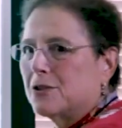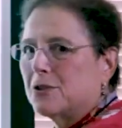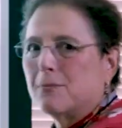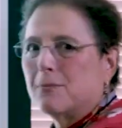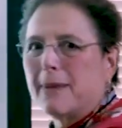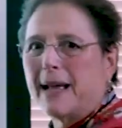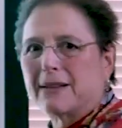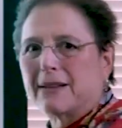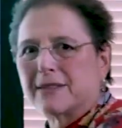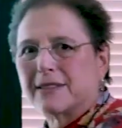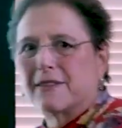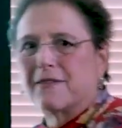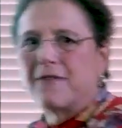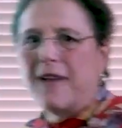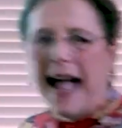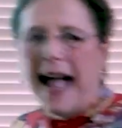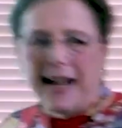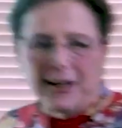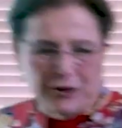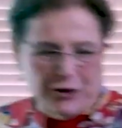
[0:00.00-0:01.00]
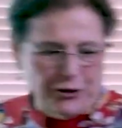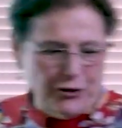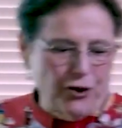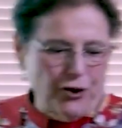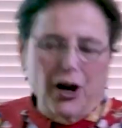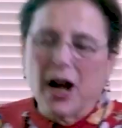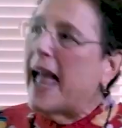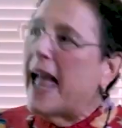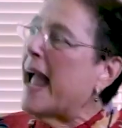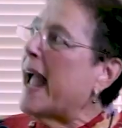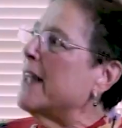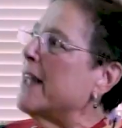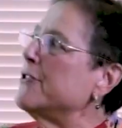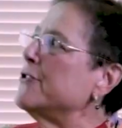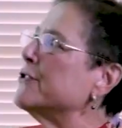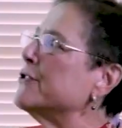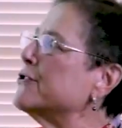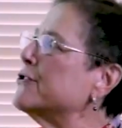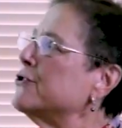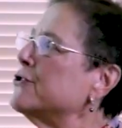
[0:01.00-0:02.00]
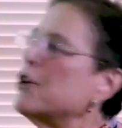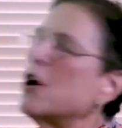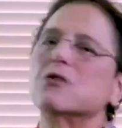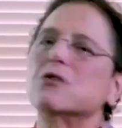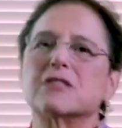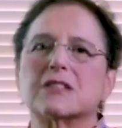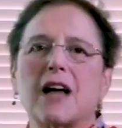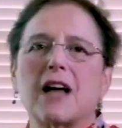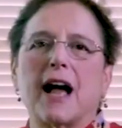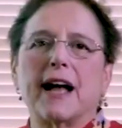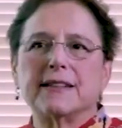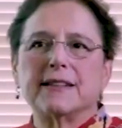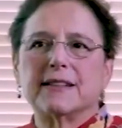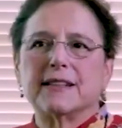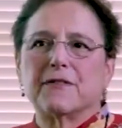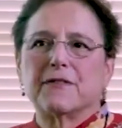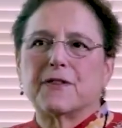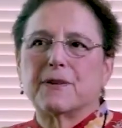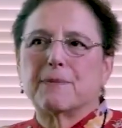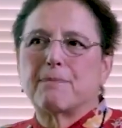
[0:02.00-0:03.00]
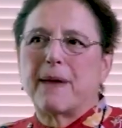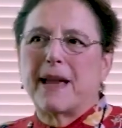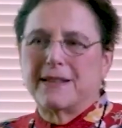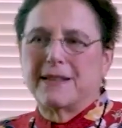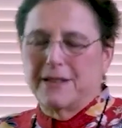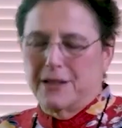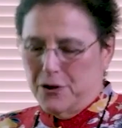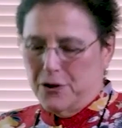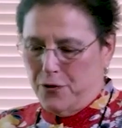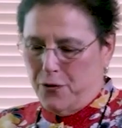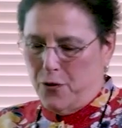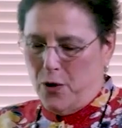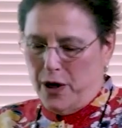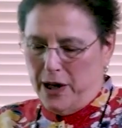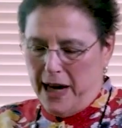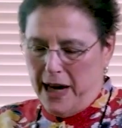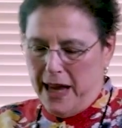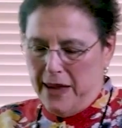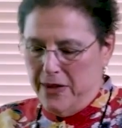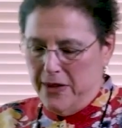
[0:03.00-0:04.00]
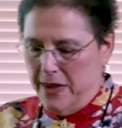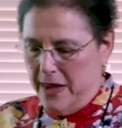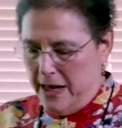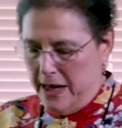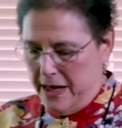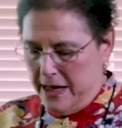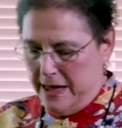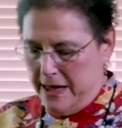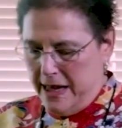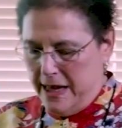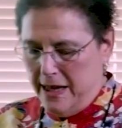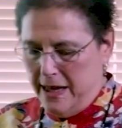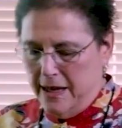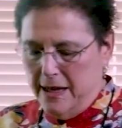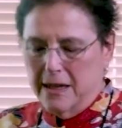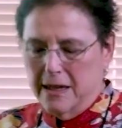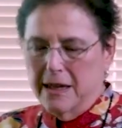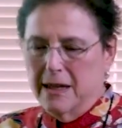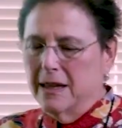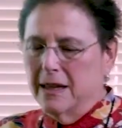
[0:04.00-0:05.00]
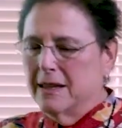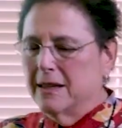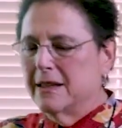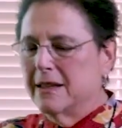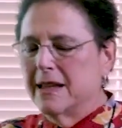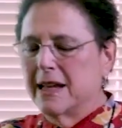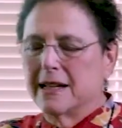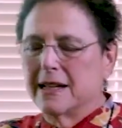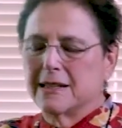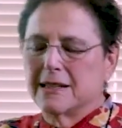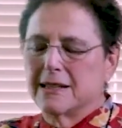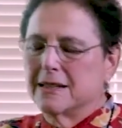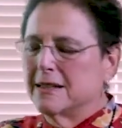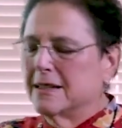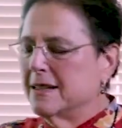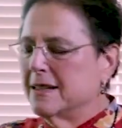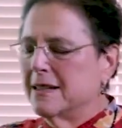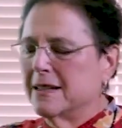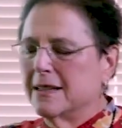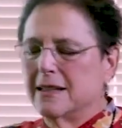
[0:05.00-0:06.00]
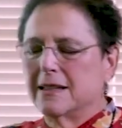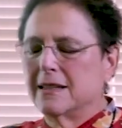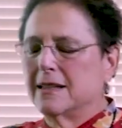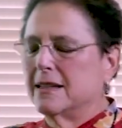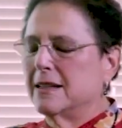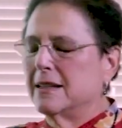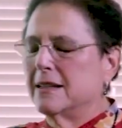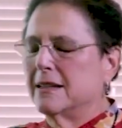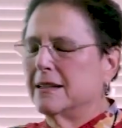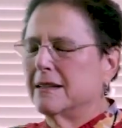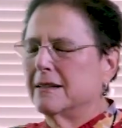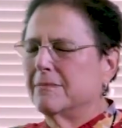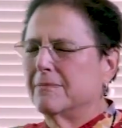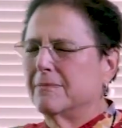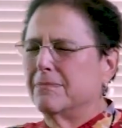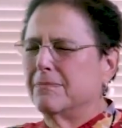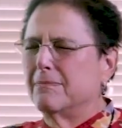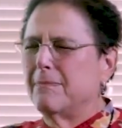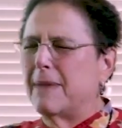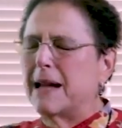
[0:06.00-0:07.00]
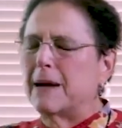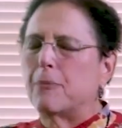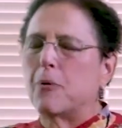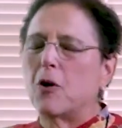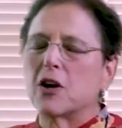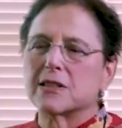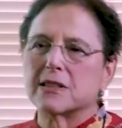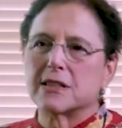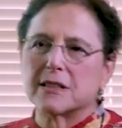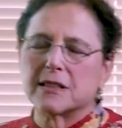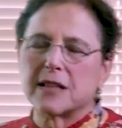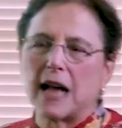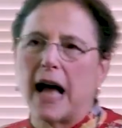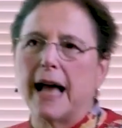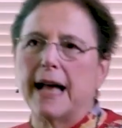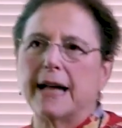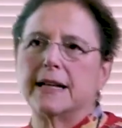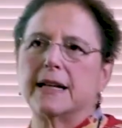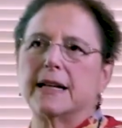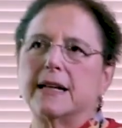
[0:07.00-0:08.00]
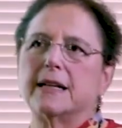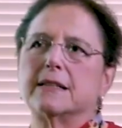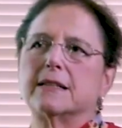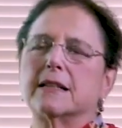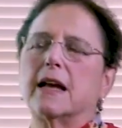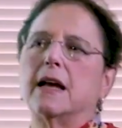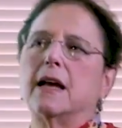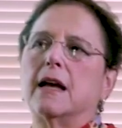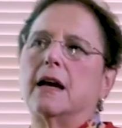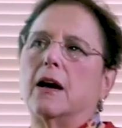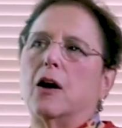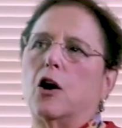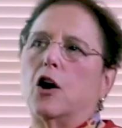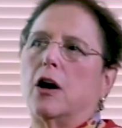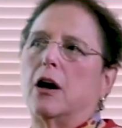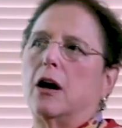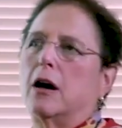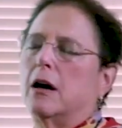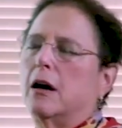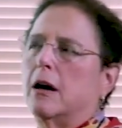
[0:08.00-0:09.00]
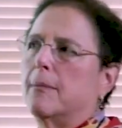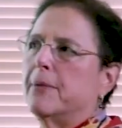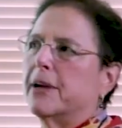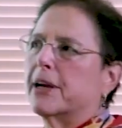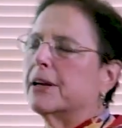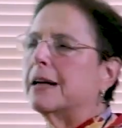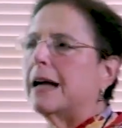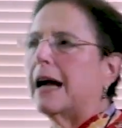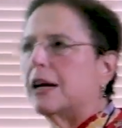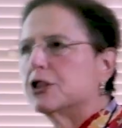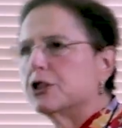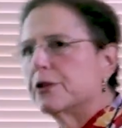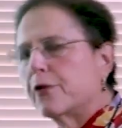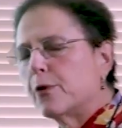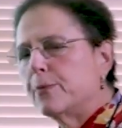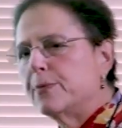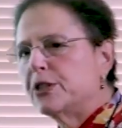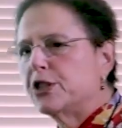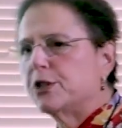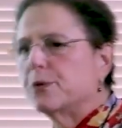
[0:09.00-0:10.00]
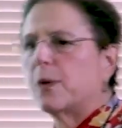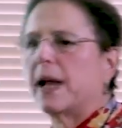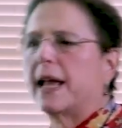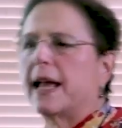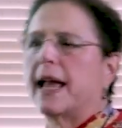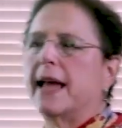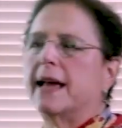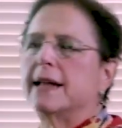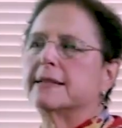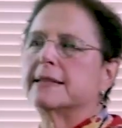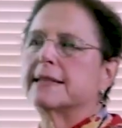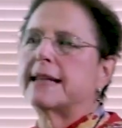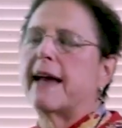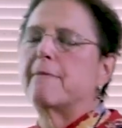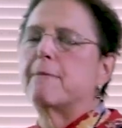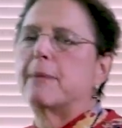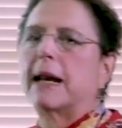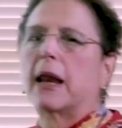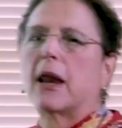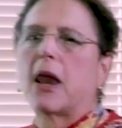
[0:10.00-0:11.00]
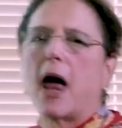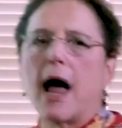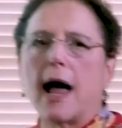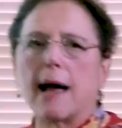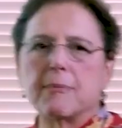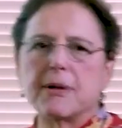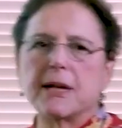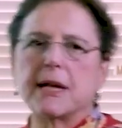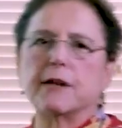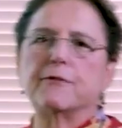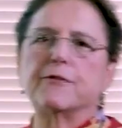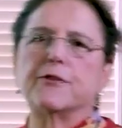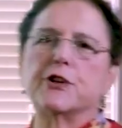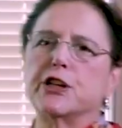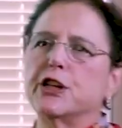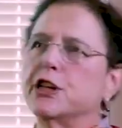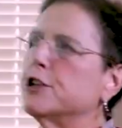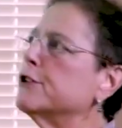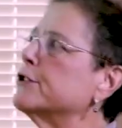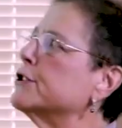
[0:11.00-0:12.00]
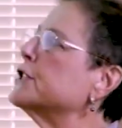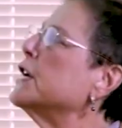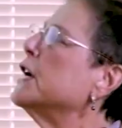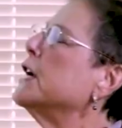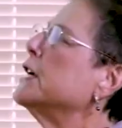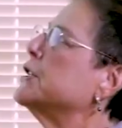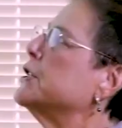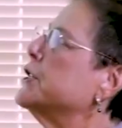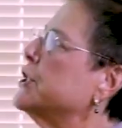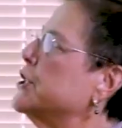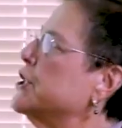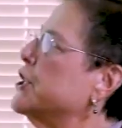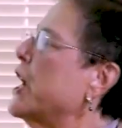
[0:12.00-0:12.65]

little amounts of vaginal. And there's no scientific basis for it. And it's the menopause societies, American College of OBGYNs have been lobbying for years to